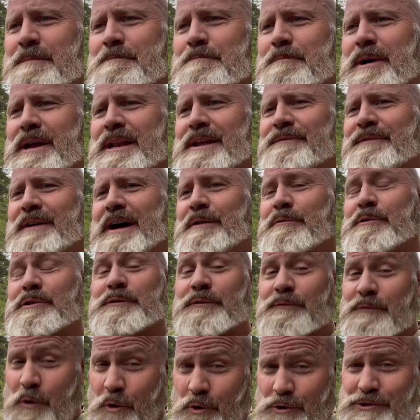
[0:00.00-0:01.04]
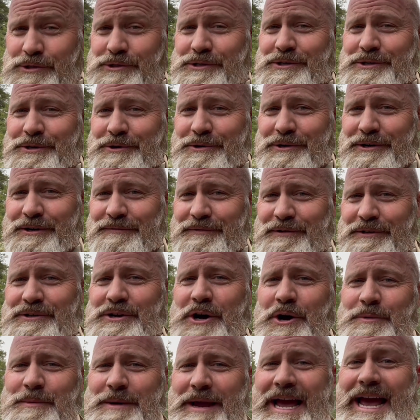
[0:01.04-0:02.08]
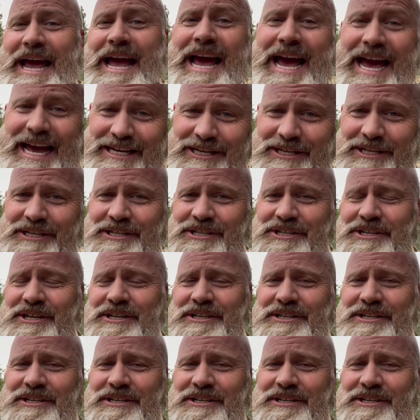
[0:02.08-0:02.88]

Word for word: But if I was forced to do it, if you told me I had to,